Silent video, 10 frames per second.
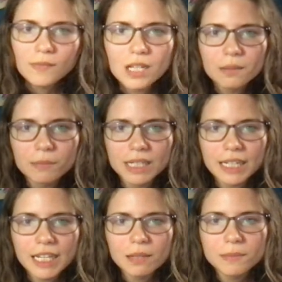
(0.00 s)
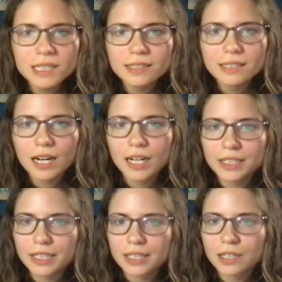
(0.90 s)
My name is
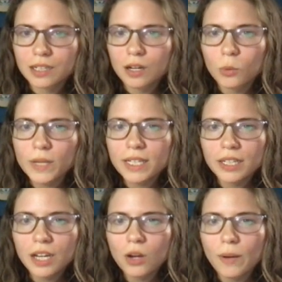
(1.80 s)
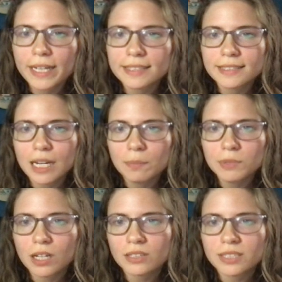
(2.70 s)
Anya. A week ago, I stepped
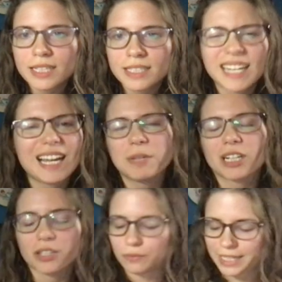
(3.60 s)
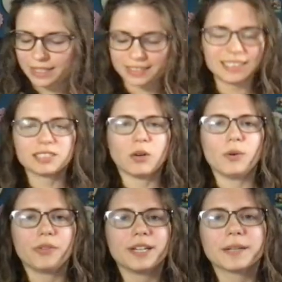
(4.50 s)
onto the deck. I'm not going to write this. It's a
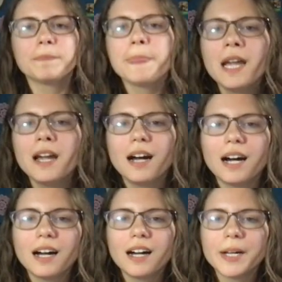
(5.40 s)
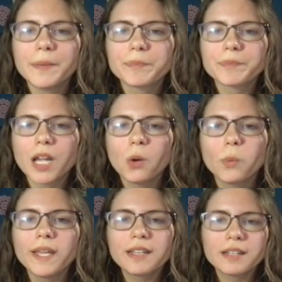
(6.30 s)
whole thing. A
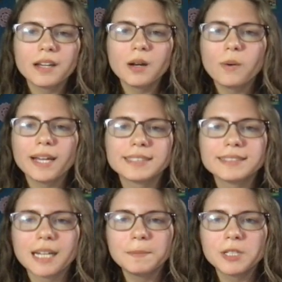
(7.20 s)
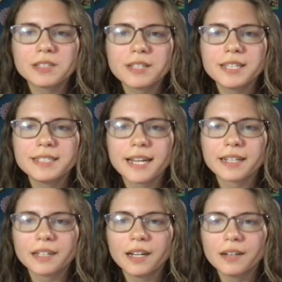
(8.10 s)
week ago, I stepped onto the
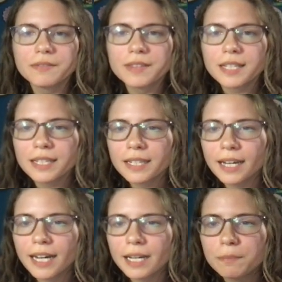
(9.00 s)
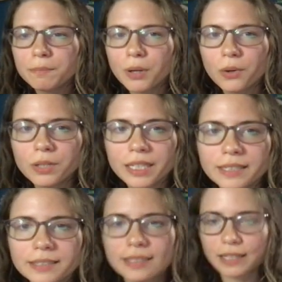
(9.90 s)
deck of the
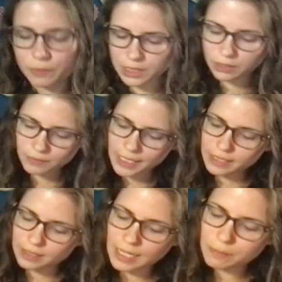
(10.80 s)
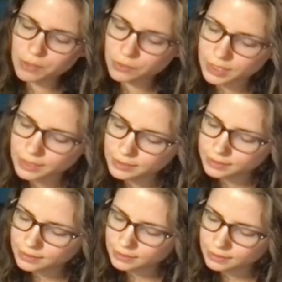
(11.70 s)
Ibonus. I'll write
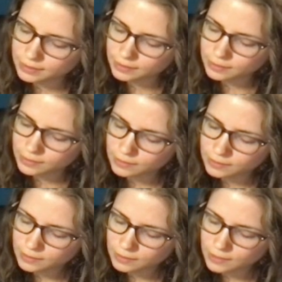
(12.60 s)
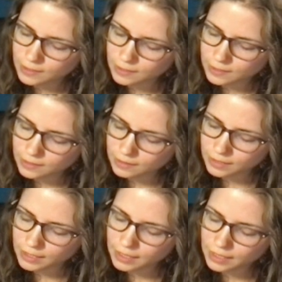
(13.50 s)
Ibonus.
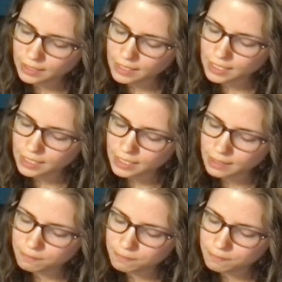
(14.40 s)
E-I-B-O-N-I-S.